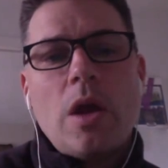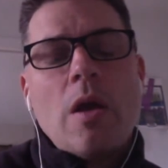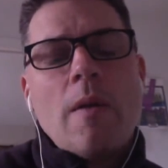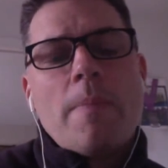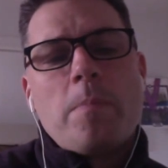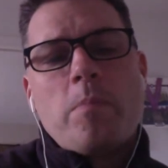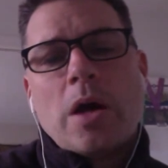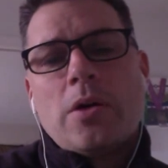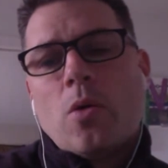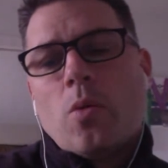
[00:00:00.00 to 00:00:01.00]

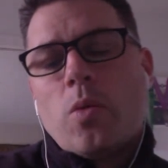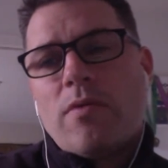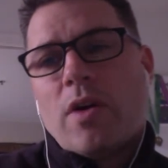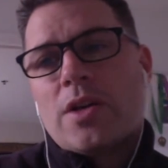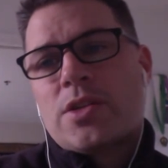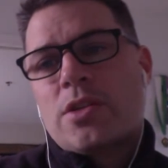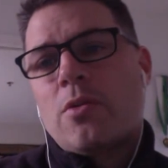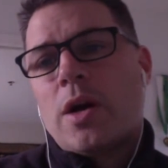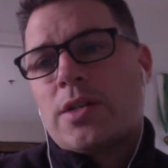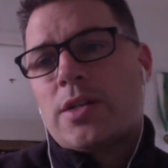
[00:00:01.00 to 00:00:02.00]
But we've
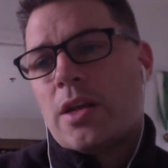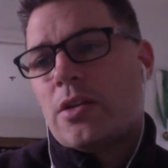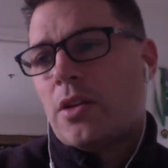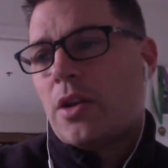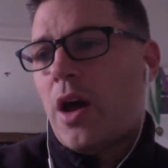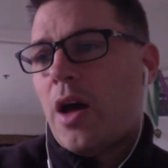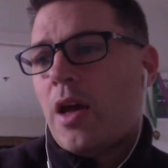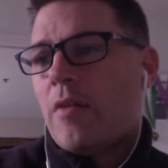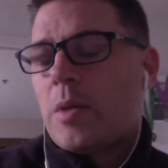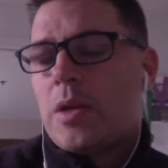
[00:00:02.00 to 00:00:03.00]
also, Daniel and I
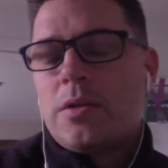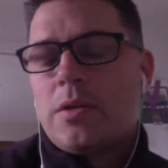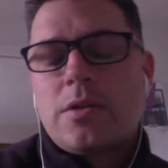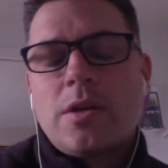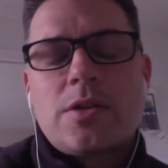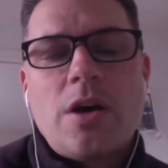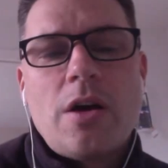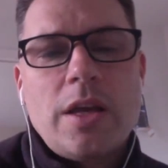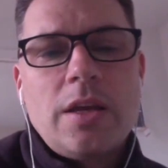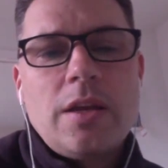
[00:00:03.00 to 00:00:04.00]
have been
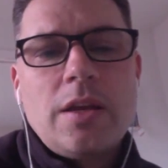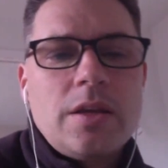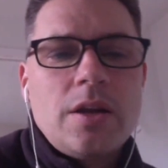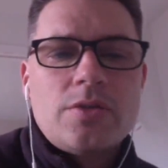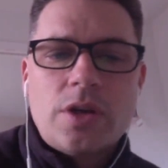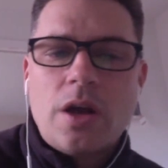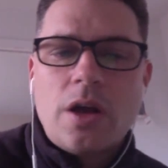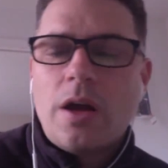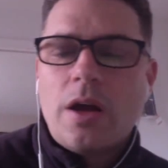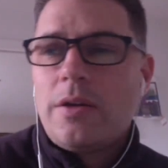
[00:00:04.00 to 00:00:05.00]
talking, and
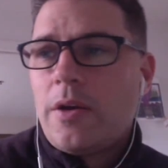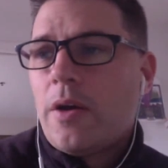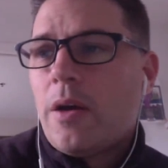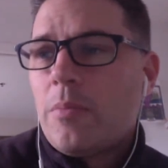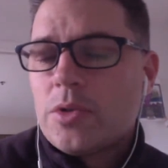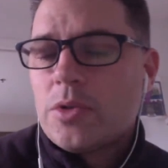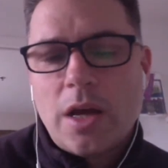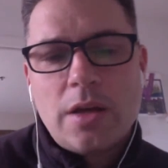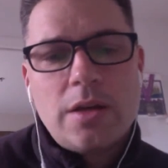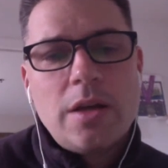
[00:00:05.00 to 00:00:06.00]
John
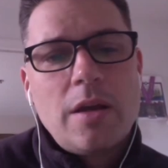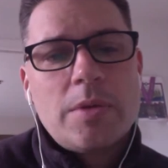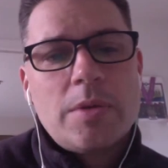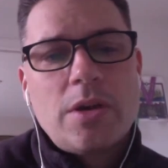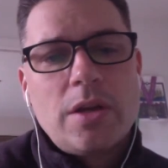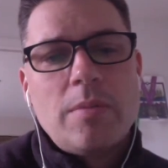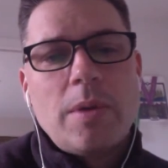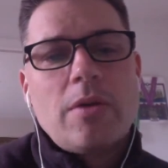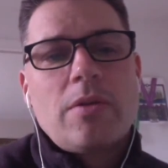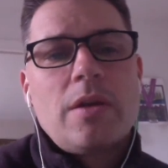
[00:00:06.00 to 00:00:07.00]
Montagna have been talking
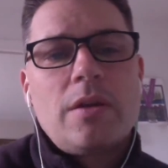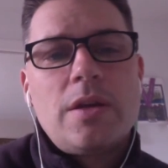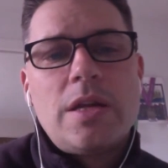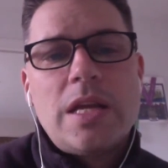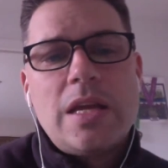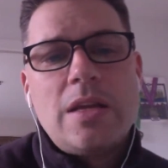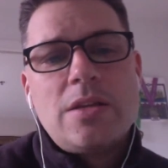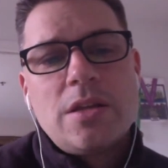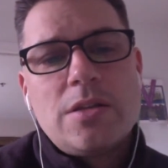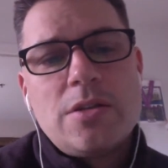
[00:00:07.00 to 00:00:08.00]
about the need
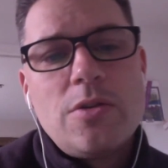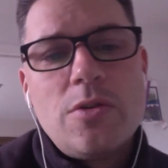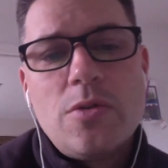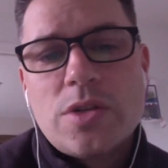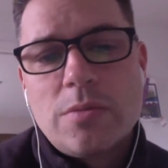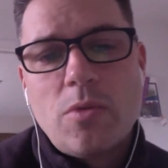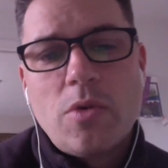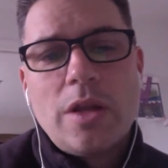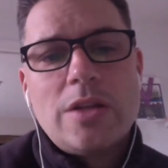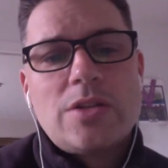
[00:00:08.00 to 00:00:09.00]
to do some
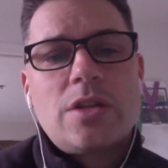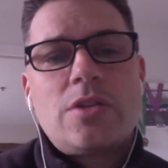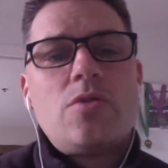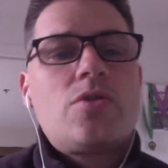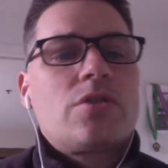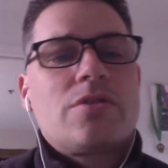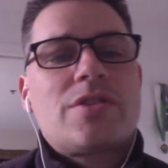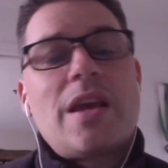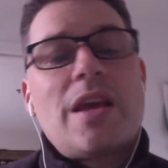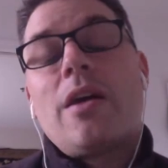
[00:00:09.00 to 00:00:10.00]
more institutional
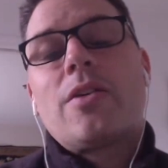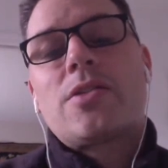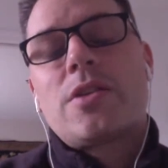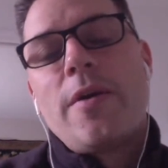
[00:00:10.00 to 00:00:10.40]
sales.